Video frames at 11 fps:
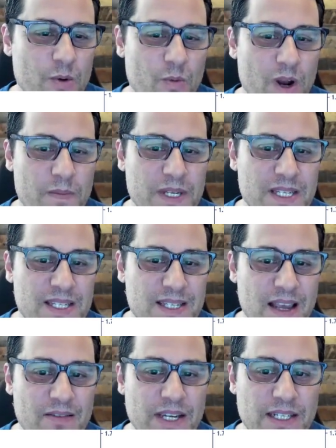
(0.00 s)
wouldn't want to be
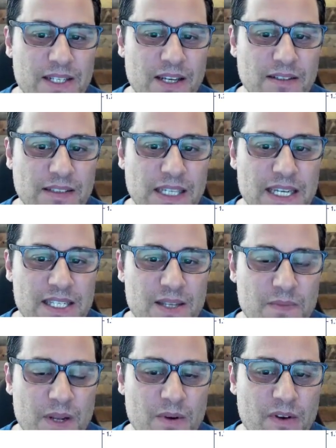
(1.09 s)
selling to at least a
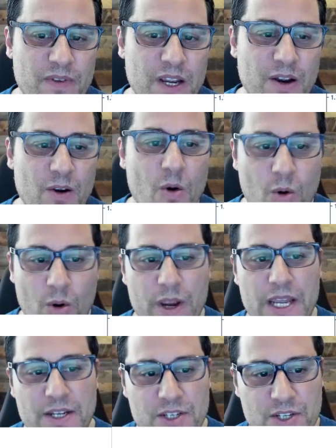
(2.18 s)
minimum of here or
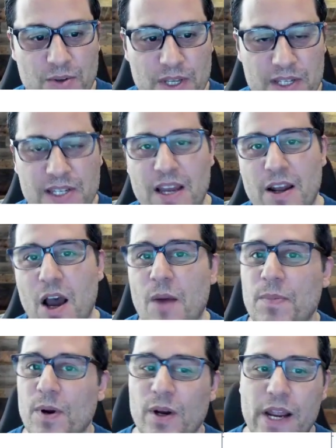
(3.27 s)
into this kind of
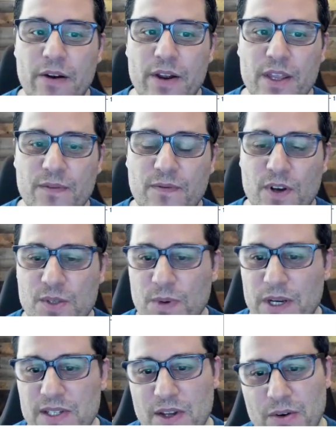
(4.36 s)
upper area of the false
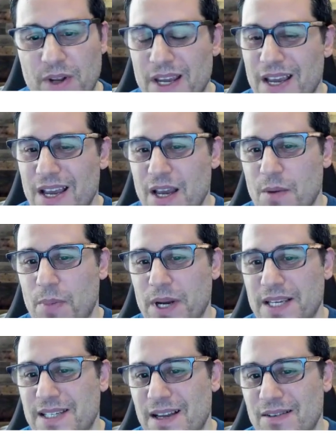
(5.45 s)
break zone. But
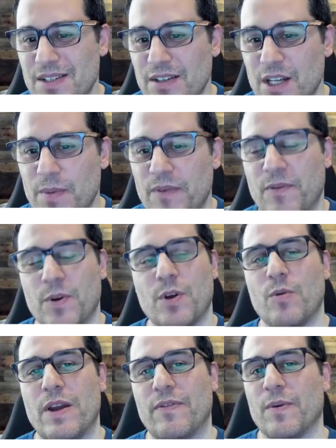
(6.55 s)
he sells a little bit further
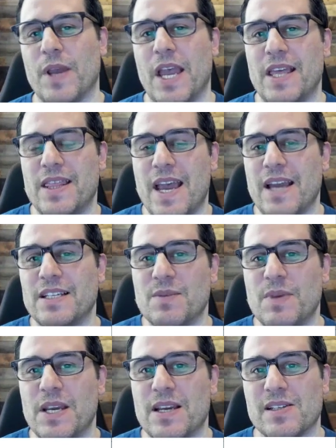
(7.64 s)
away from it. And that to
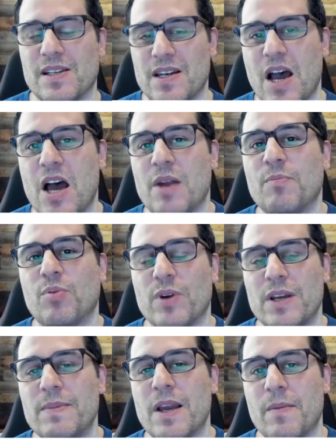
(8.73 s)
me is a
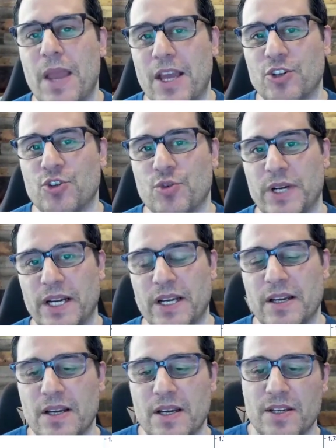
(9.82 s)
non-premium entry.
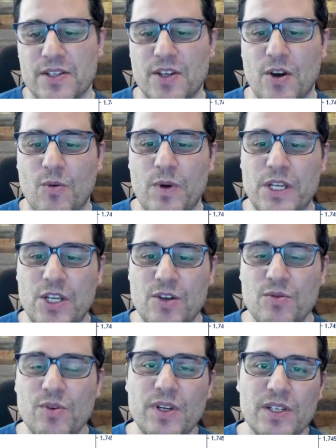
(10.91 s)
So when
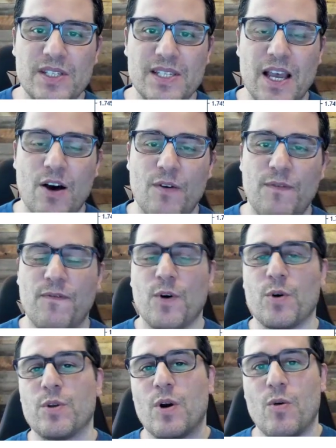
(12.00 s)
you sell
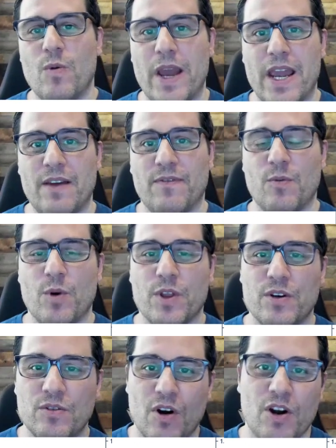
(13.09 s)
further away from where
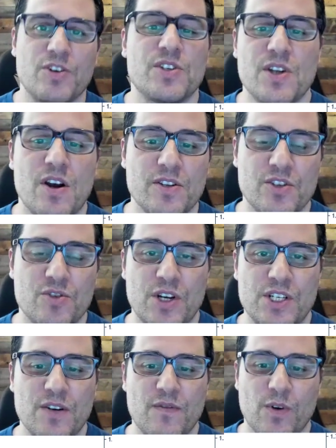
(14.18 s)
the largest
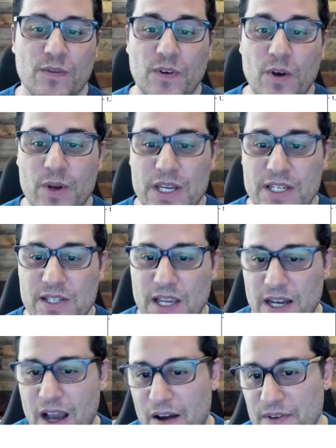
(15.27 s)
concentration of order flow is,
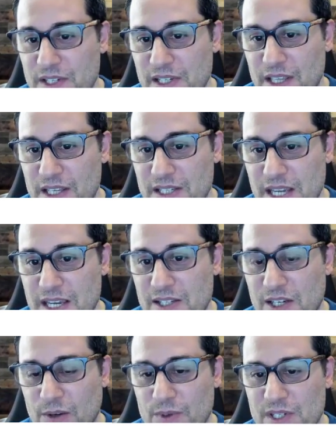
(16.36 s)
and obviously this is
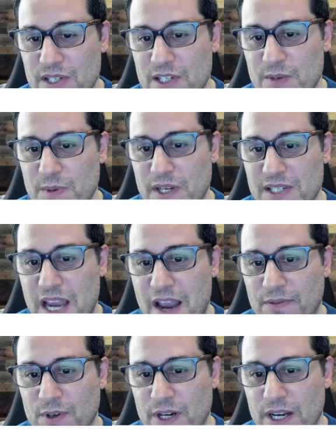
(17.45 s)
a good resistance because
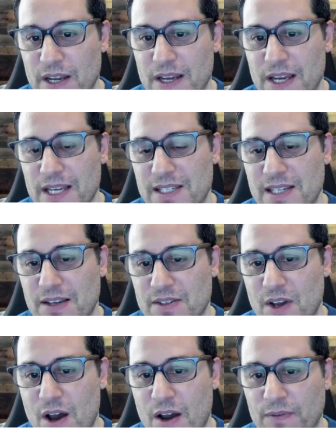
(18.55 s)
after it sells
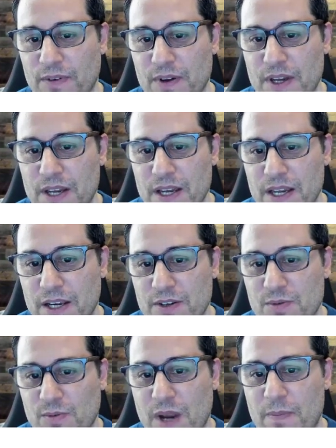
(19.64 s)
off, it
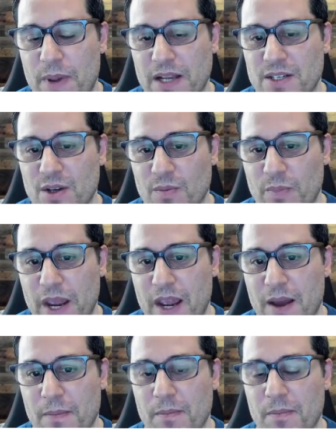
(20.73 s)
goes right back to it.
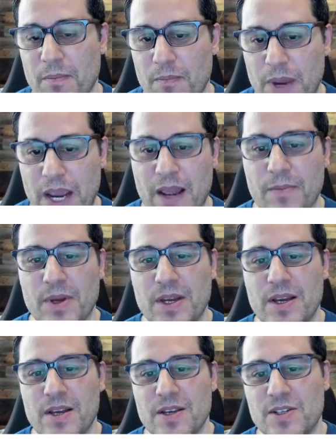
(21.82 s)
Bam, bam.
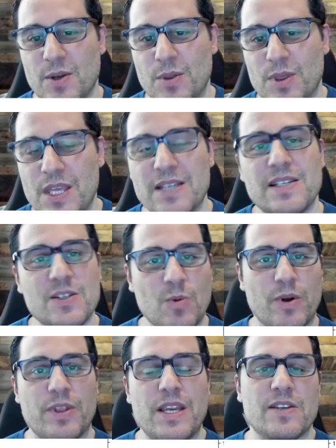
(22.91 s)
So this is
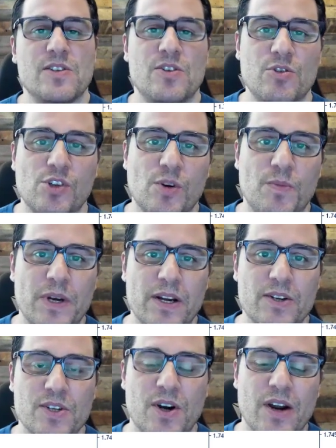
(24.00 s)
where the institutional
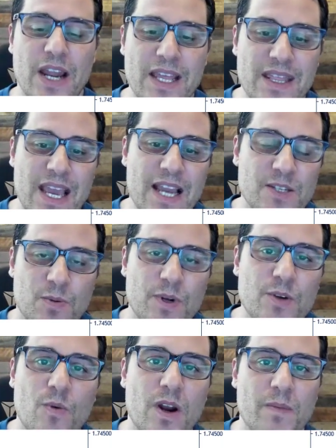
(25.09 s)
players are, and that's where
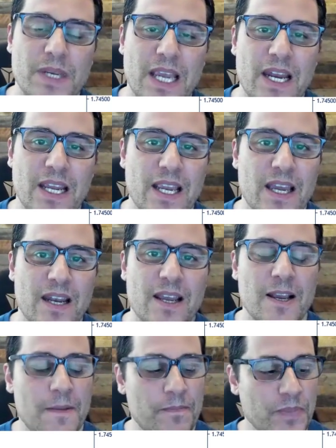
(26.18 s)
you want to be getting in.
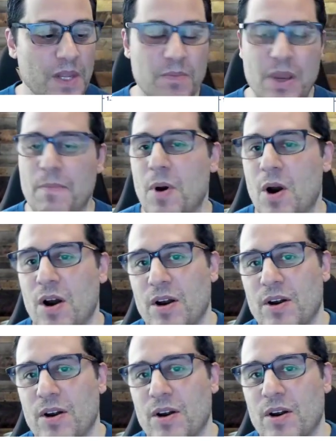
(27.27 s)
Pin
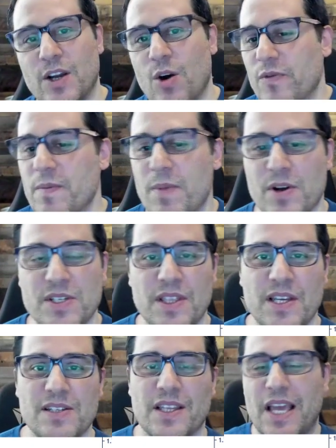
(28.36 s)
bars and engulfing bars and
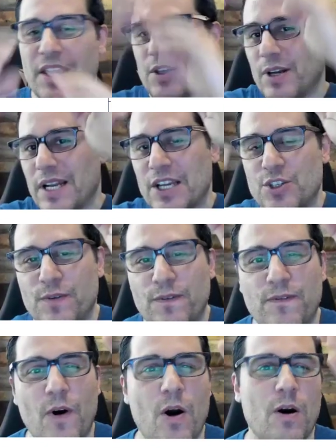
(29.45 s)
things like that, they're going to get you
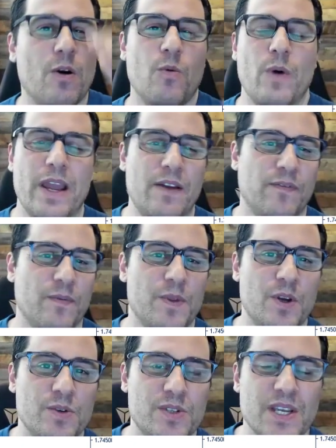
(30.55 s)
far away from
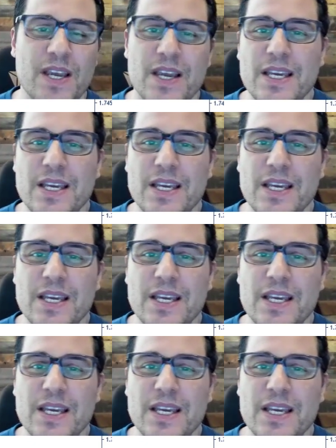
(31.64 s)
those